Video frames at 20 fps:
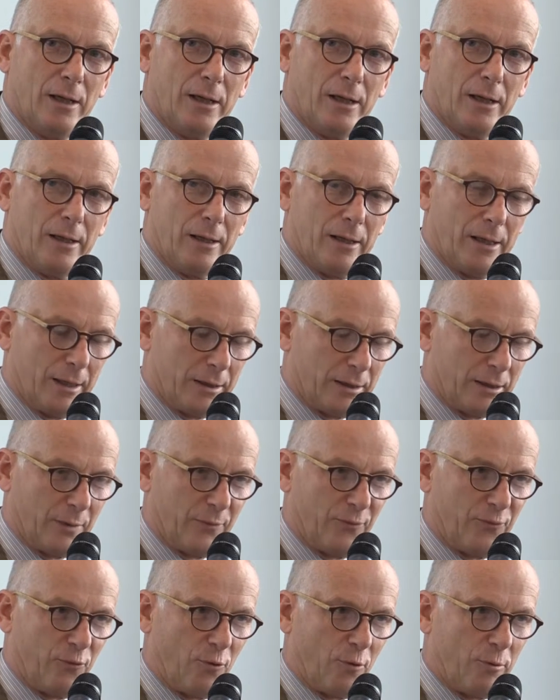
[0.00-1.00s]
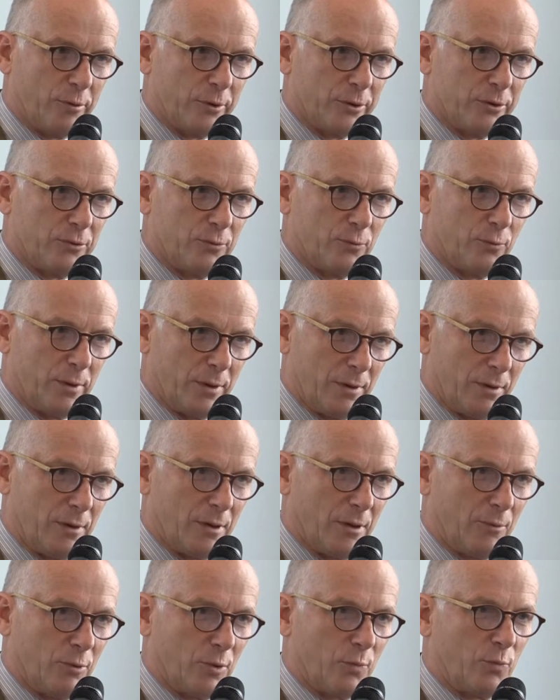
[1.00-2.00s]
and come forward
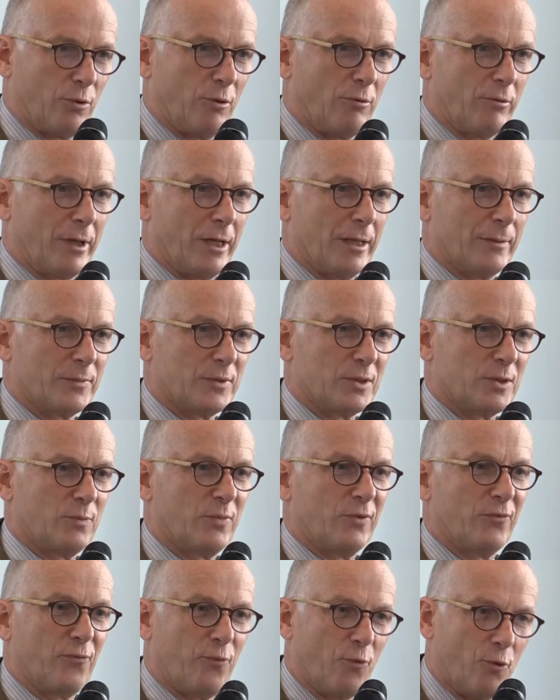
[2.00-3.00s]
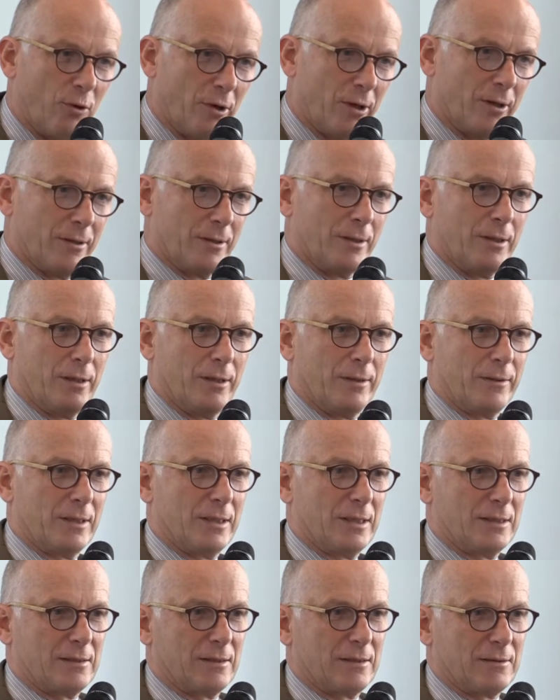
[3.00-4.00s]
with programs before the
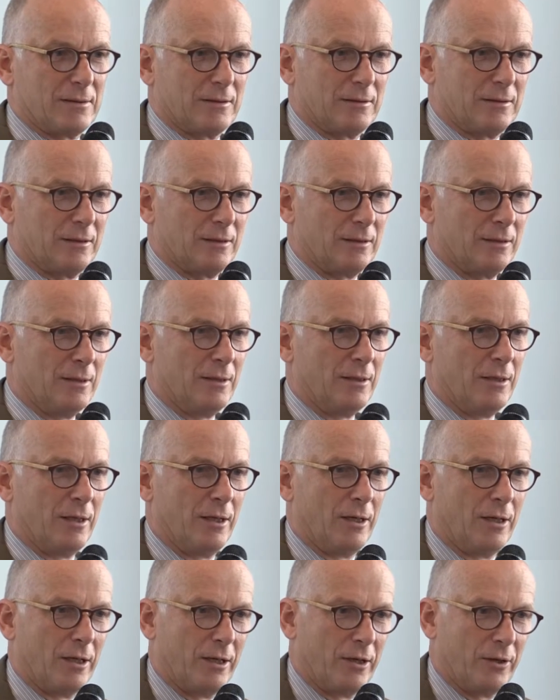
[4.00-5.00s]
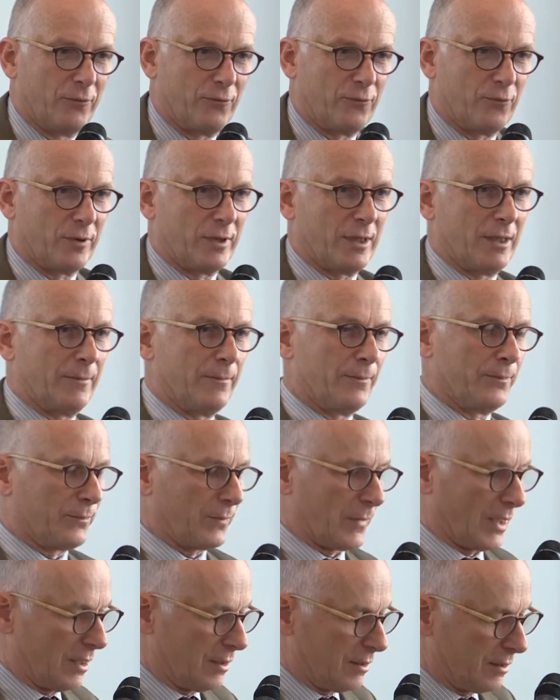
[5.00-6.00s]
necessity for
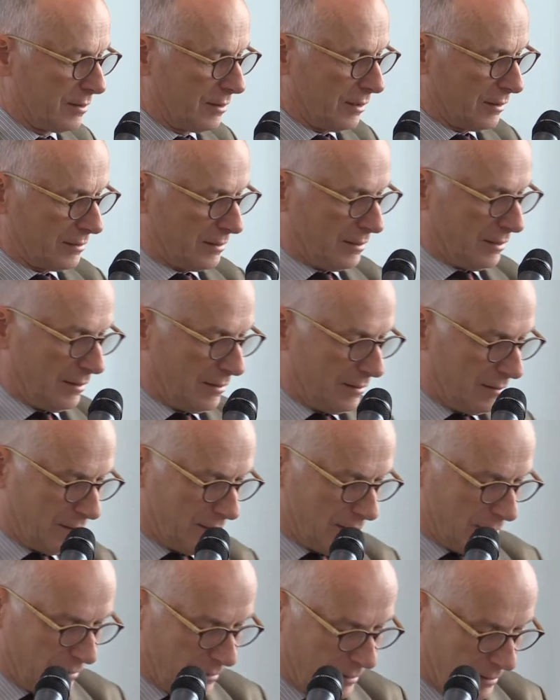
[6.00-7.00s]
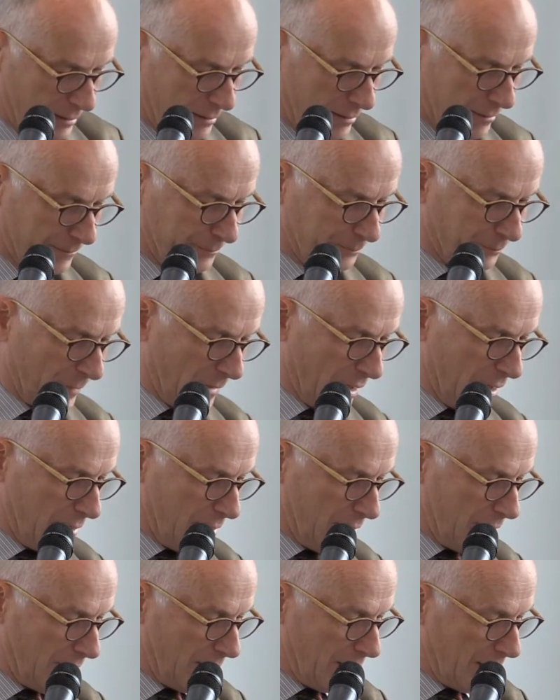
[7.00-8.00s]
them does hit the
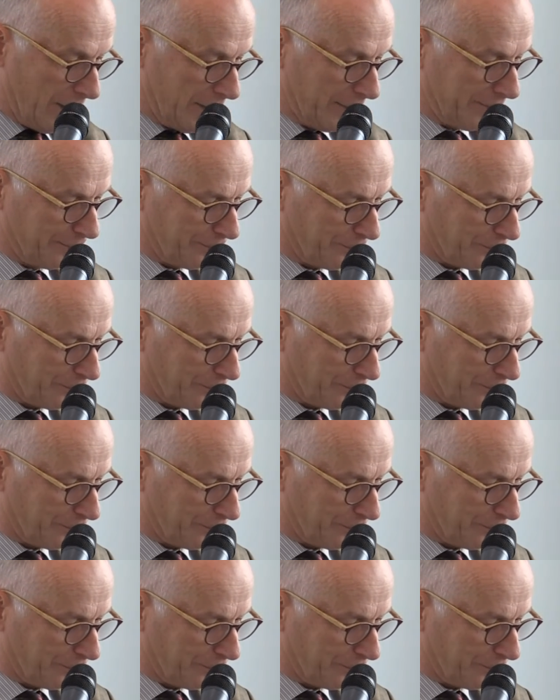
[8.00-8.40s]
headline.